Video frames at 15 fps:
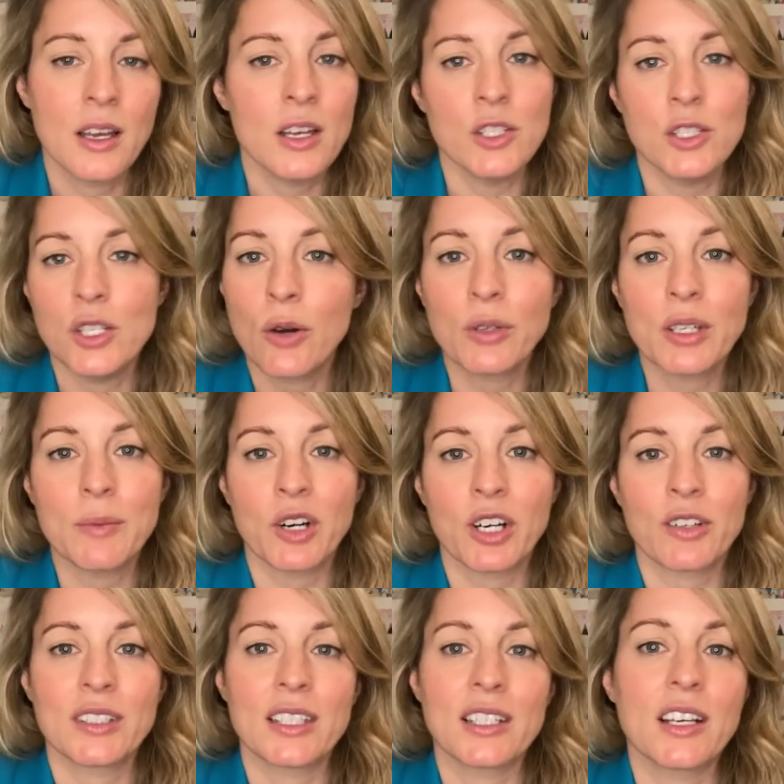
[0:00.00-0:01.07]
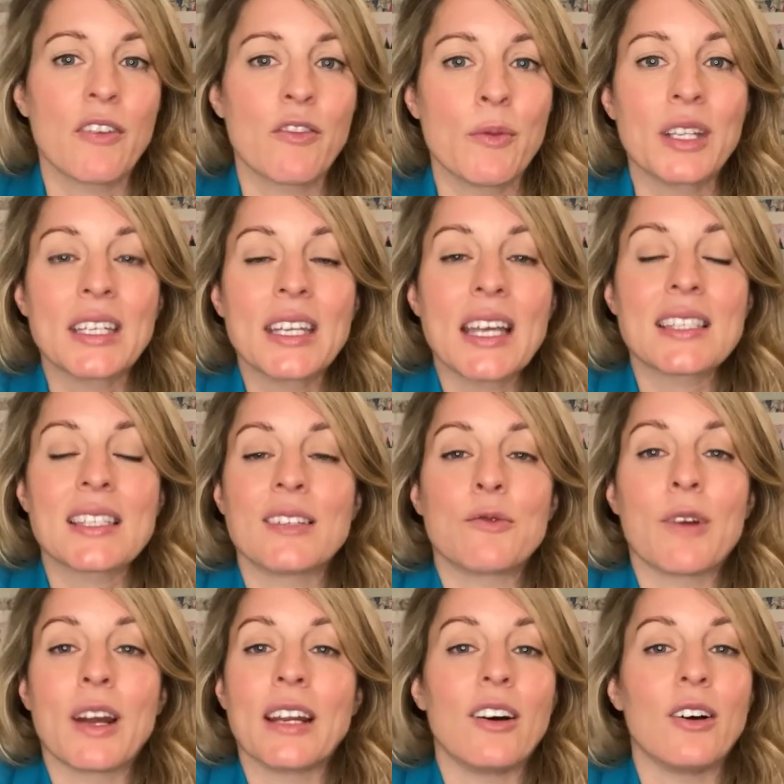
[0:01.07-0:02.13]
No democratic government gets it
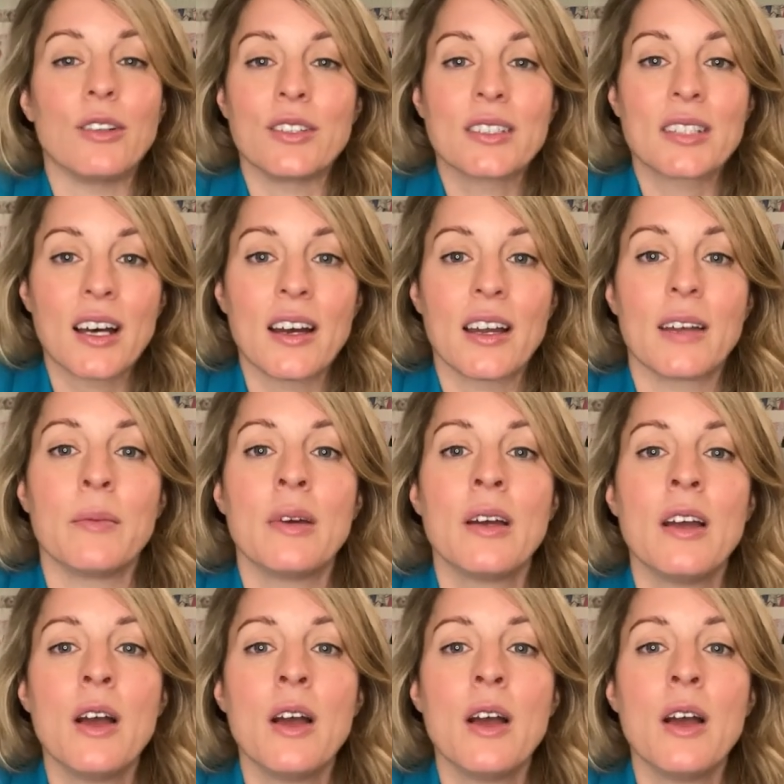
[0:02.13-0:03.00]
right all the time,